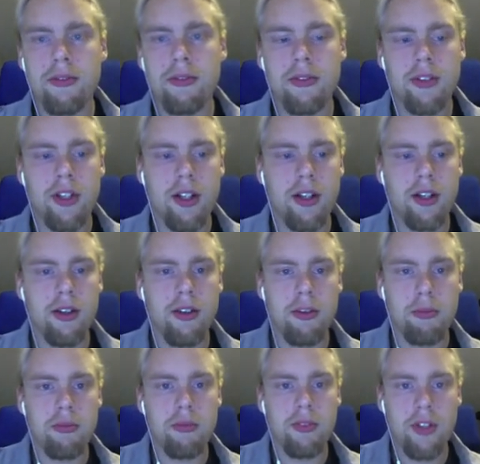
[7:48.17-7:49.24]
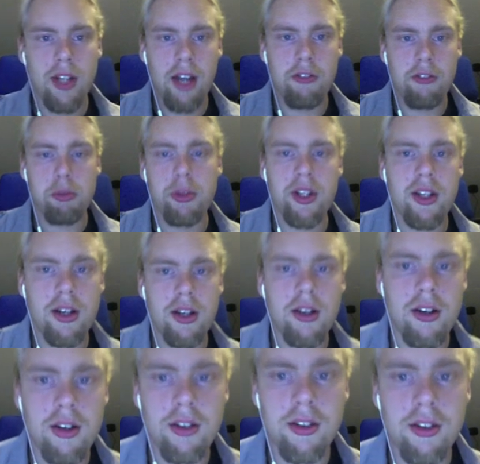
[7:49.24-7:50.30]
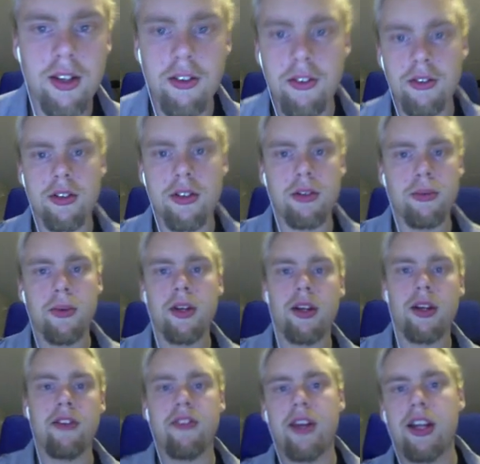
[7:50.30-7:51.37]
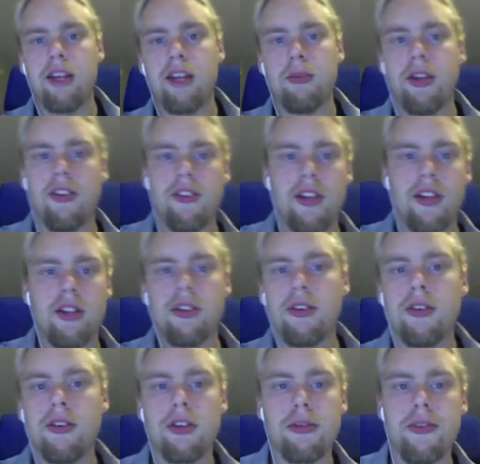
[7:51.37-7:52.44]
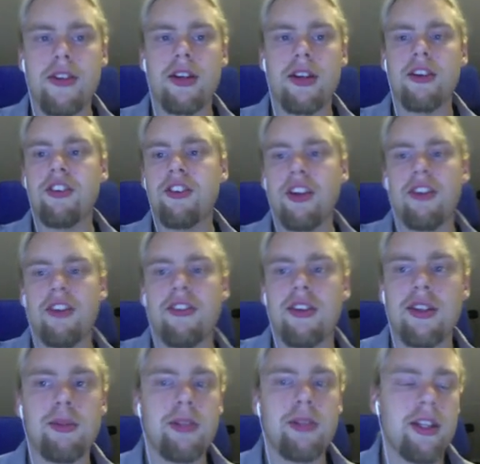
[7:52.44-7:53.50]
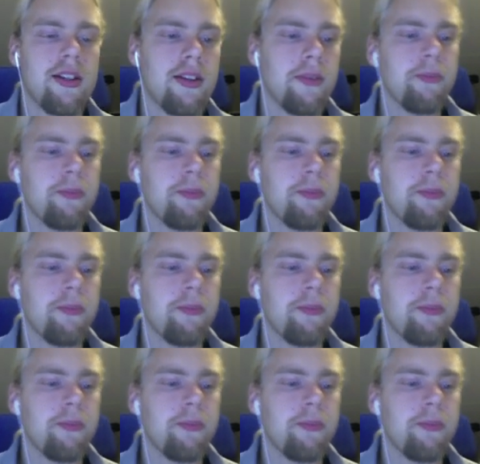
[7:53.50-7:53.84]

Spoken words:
We're going to have a player that's an orb. We're going to have enemies that are orbs that are chasing the player.